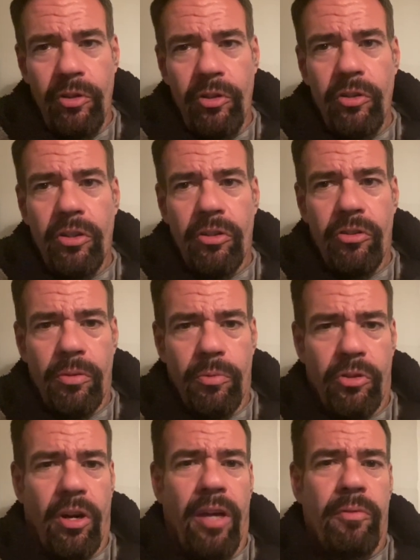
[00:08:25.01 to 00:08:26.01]
you could
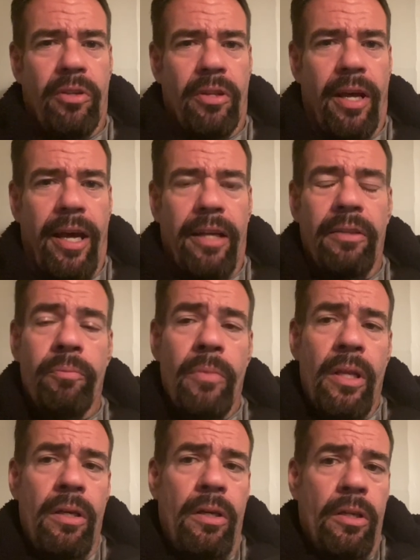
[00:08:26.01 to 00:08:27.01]
subscribe to that.
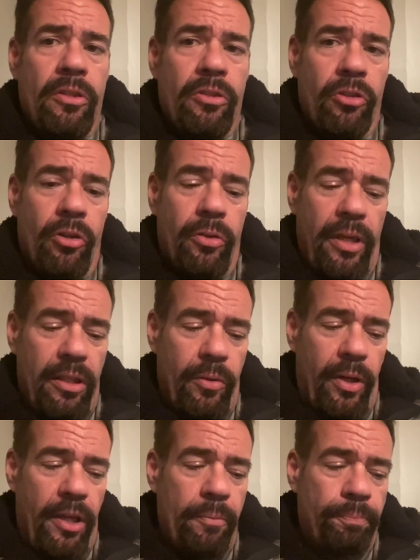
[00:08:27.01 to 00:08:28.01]
So
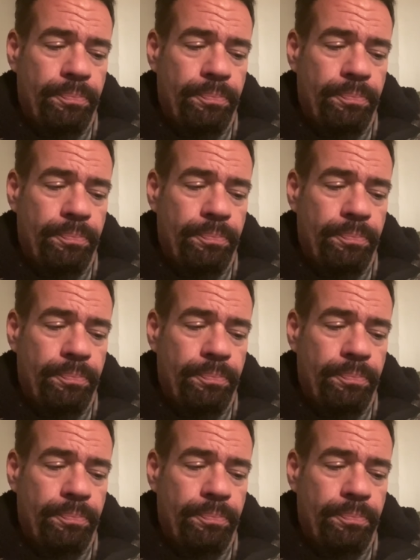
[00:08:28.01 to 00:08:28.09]
anyway,